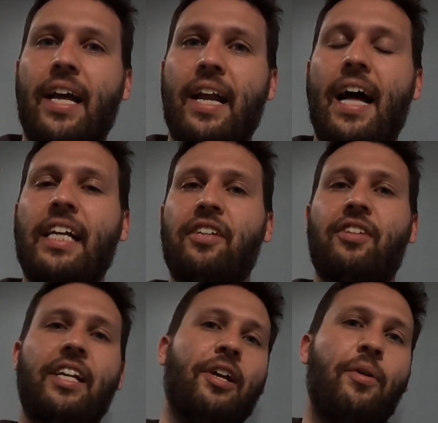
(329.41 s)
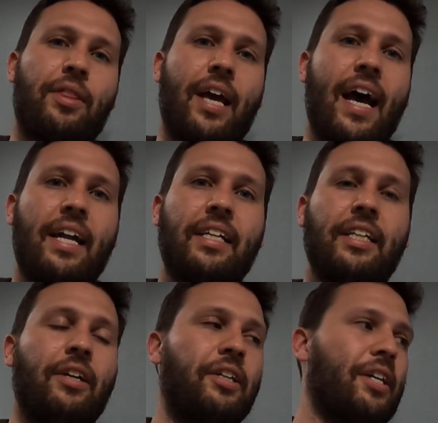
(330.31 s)
And how do you say no to that?
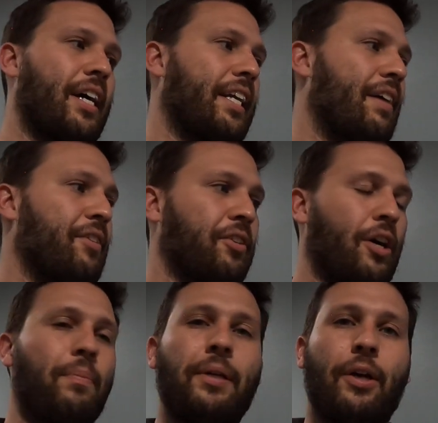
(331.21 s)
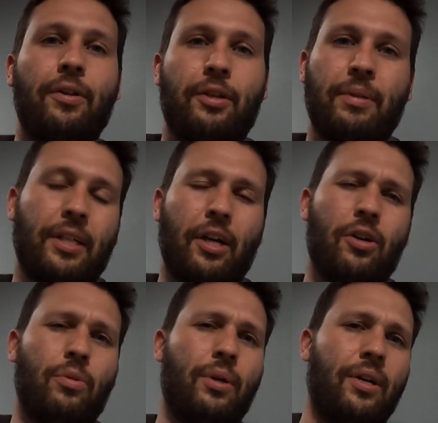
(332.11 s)
You know, you're not going to have another company go in there and be like,
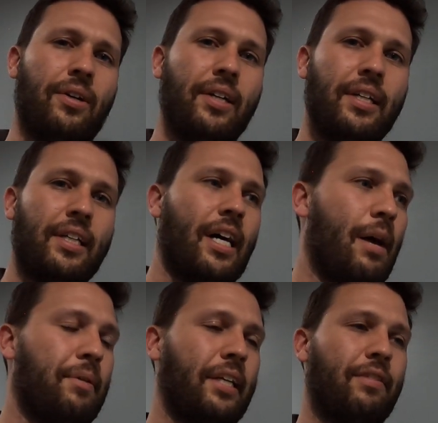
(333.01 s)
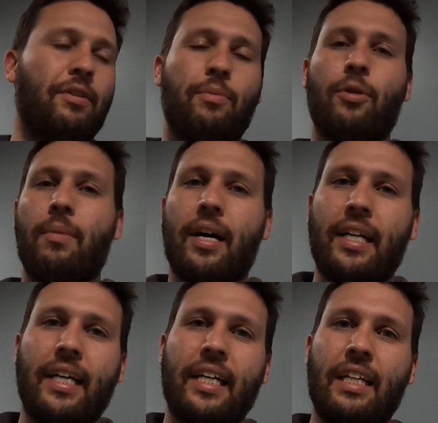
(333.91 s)
oh, well, I'm going to give you more
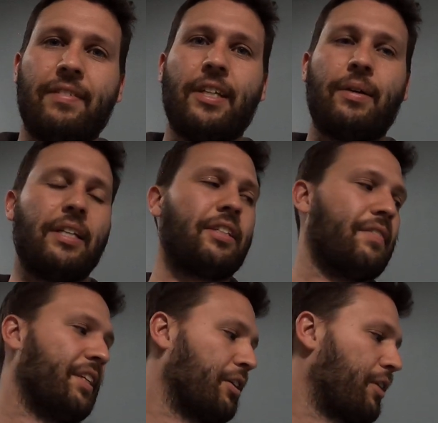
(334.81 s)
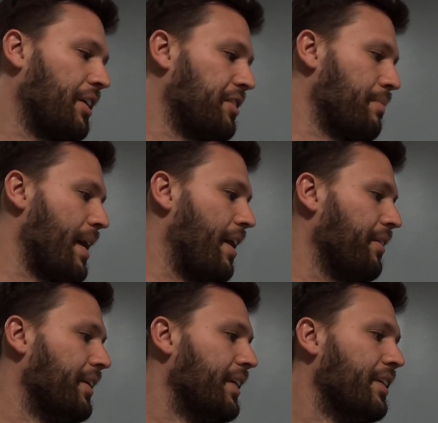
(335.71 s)
money. And even though he's giving you a crazy amount.